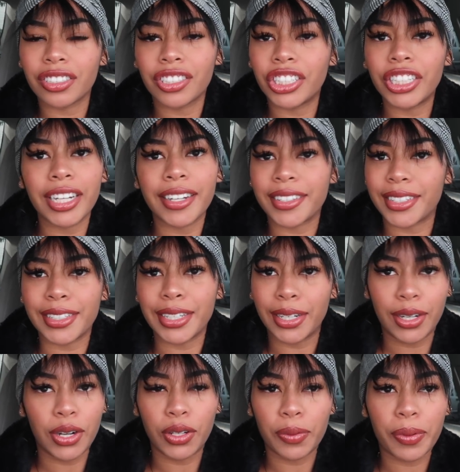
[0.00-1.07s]
she doesn't need
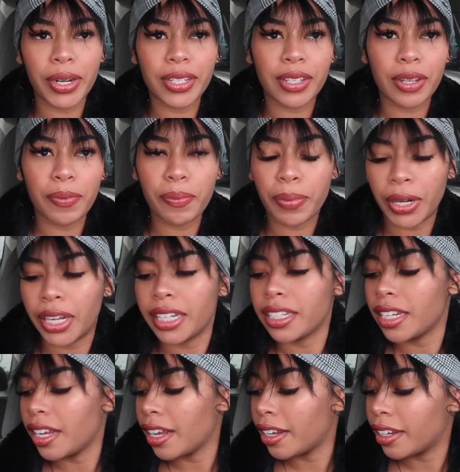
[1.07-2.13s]
another present,
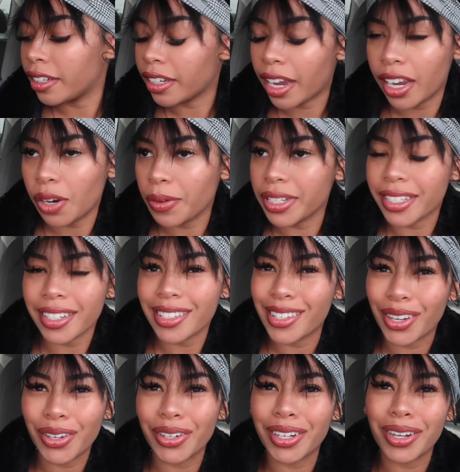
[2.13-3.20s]
but I always get
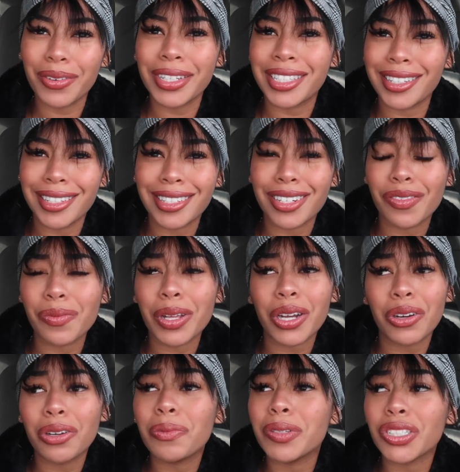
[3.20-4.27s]
suckered. I always see this stuff. I'm like,
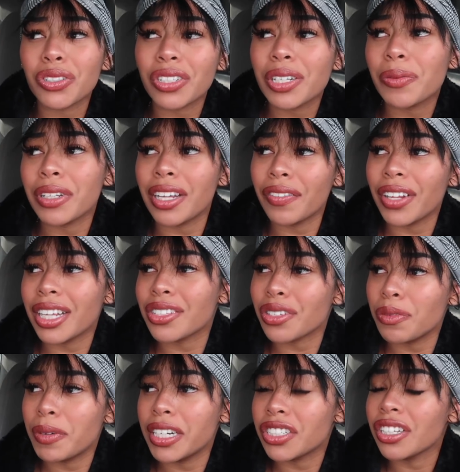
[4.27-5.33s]
oh, but Jolie would love that
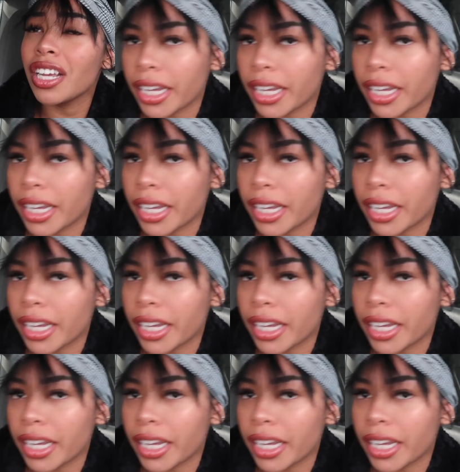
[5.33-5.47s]
so much.